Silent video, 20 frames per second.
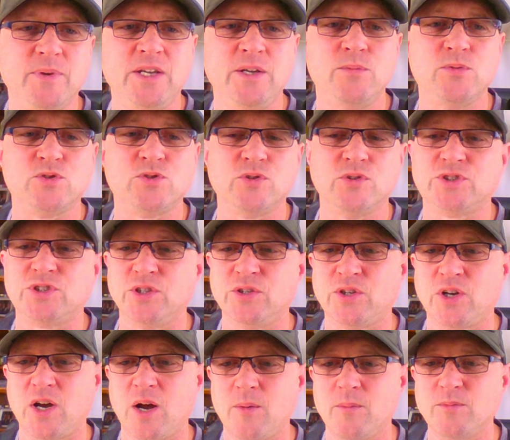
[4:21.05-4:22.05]
he was going
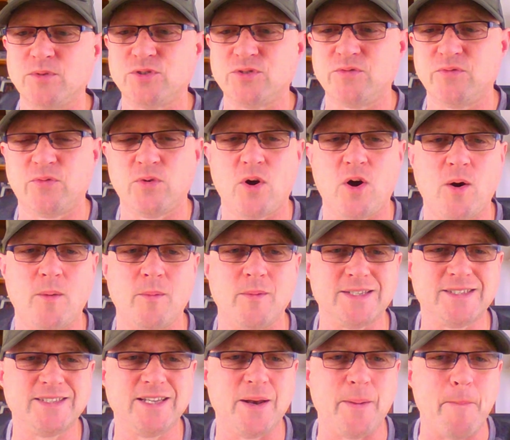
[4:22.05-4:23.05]
to come from
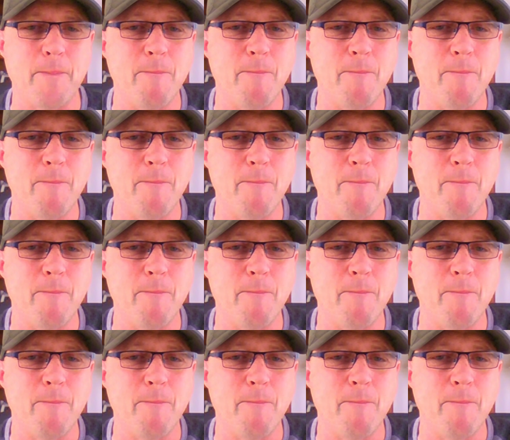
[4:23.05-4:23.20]
St